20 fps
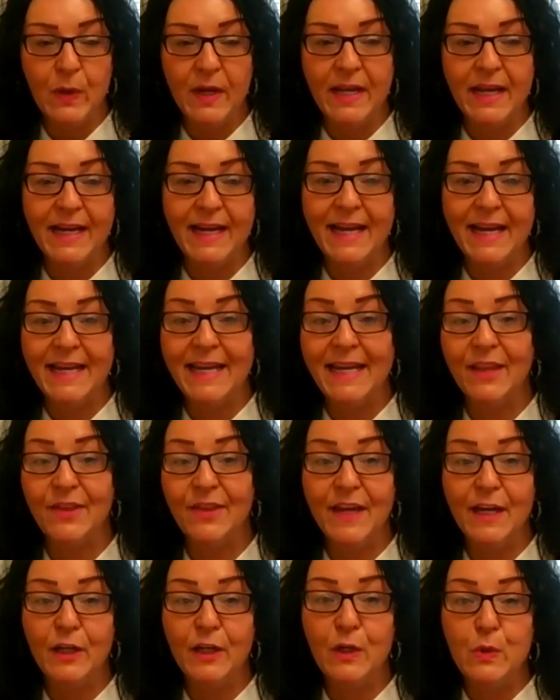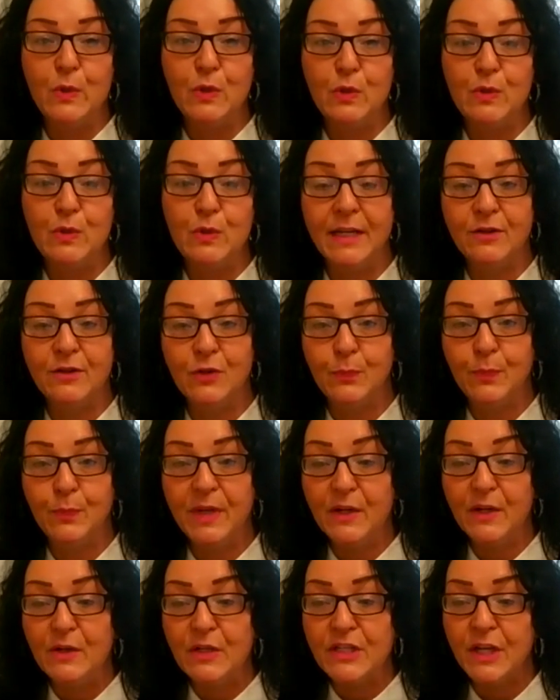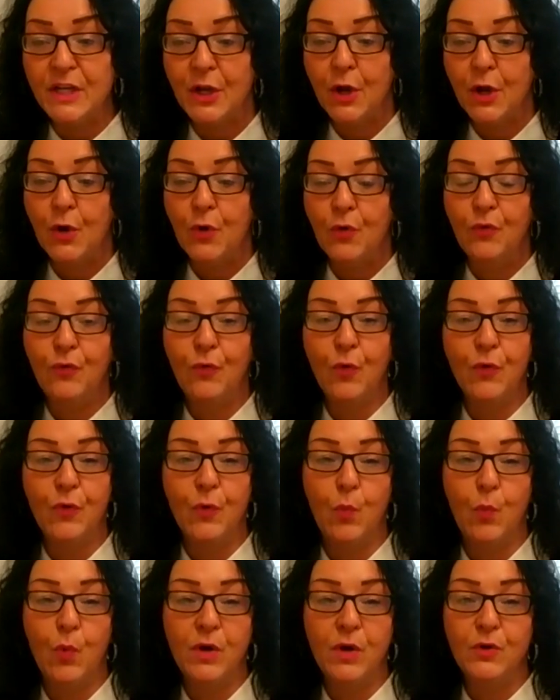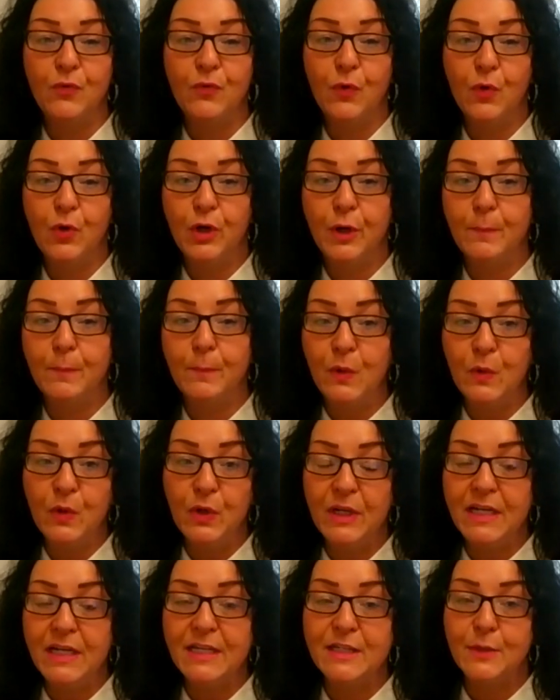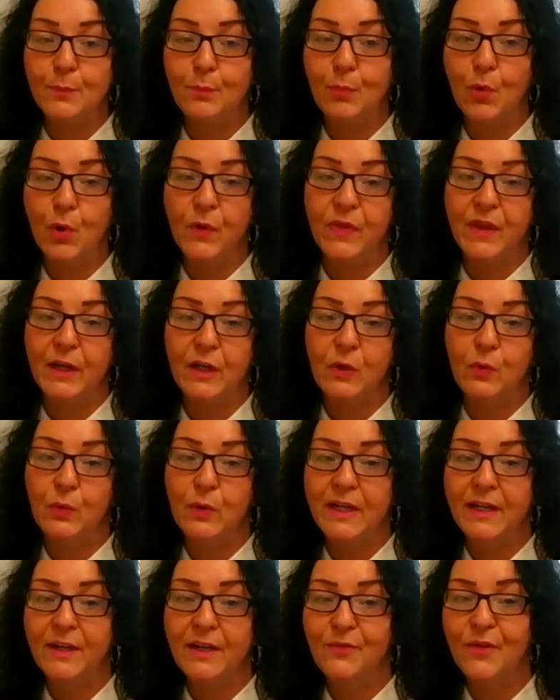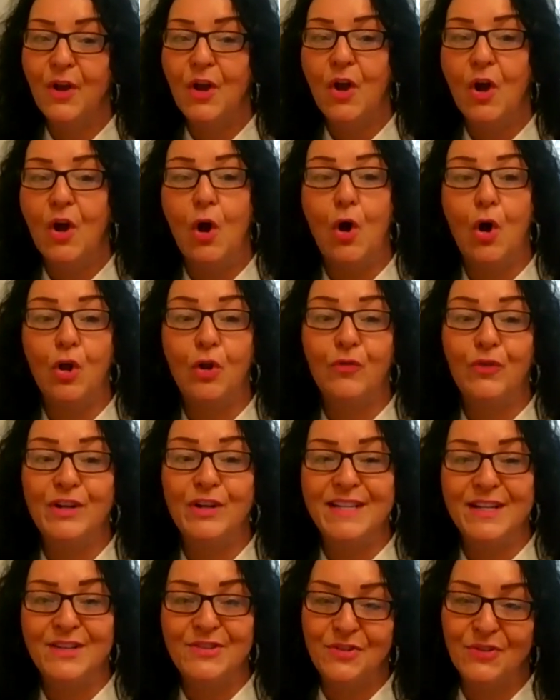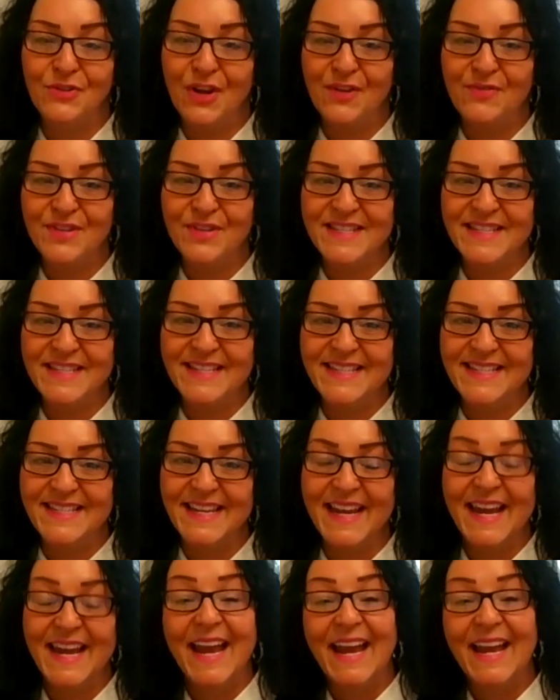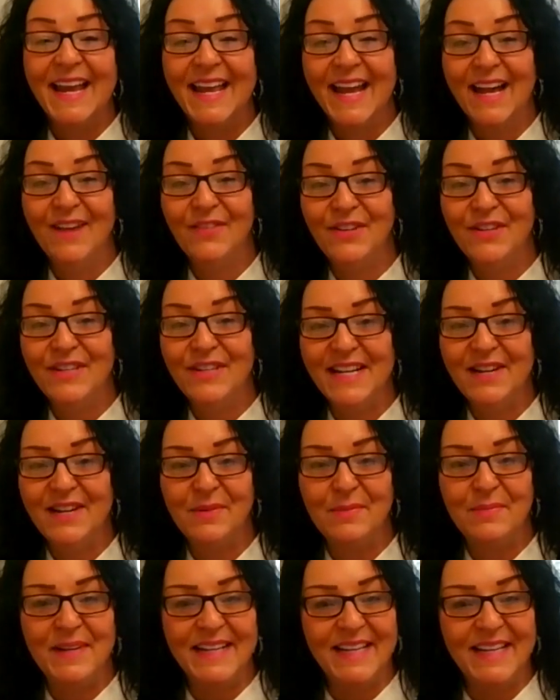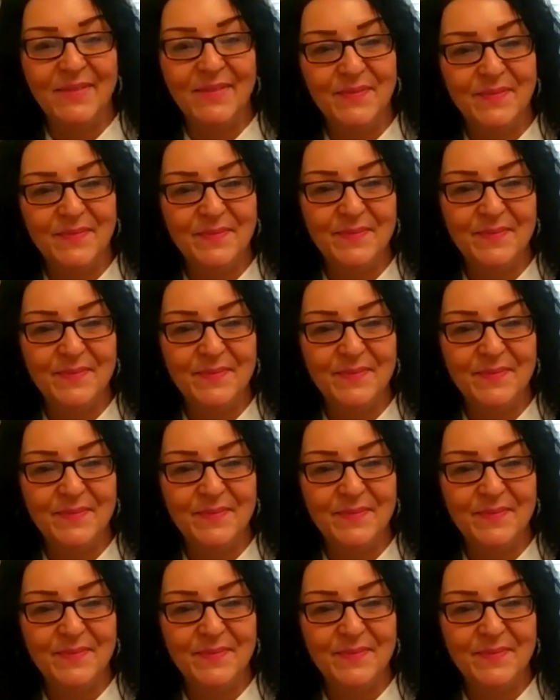And again, a thank you to dental peers for the wonderful community support that you give all of our dental offices. Have a good day, everybody.